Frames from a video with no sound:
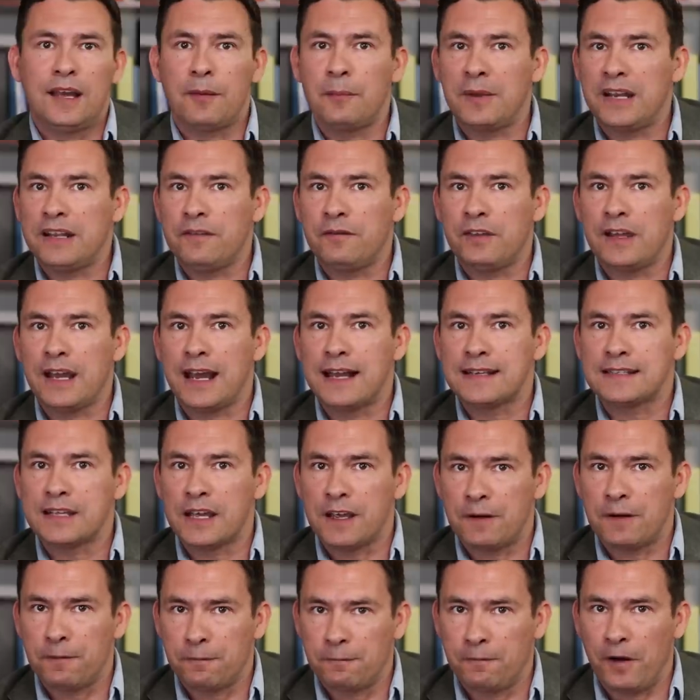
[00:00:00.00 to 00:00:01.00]
Now, many of you guys
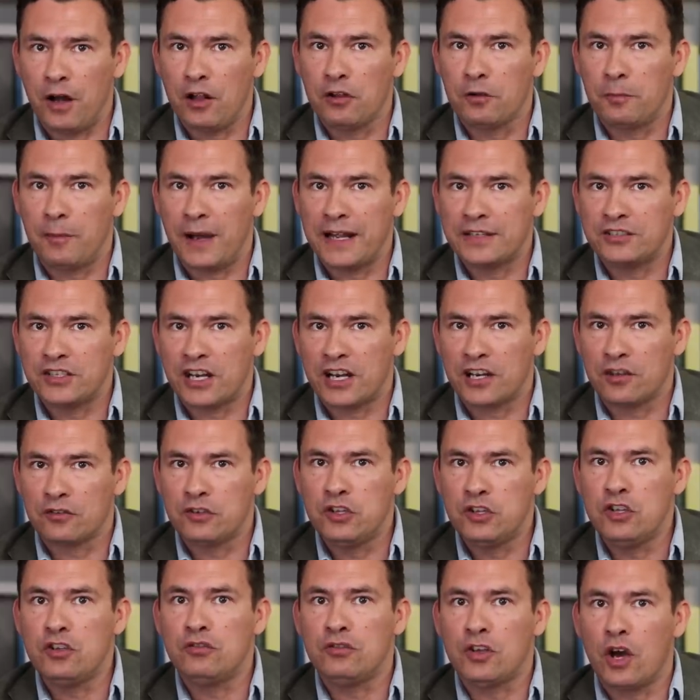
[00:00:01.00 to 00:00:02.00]
that have followed my channel,
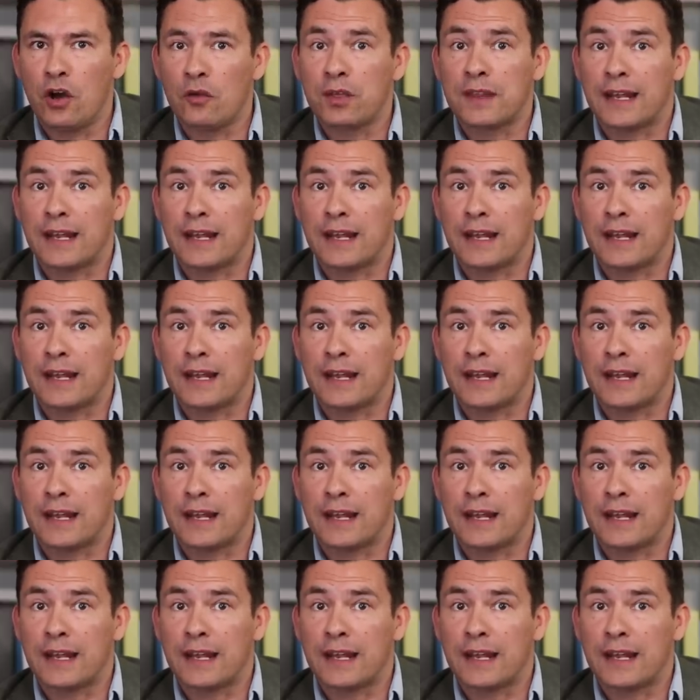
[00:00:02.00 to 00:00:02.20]
you know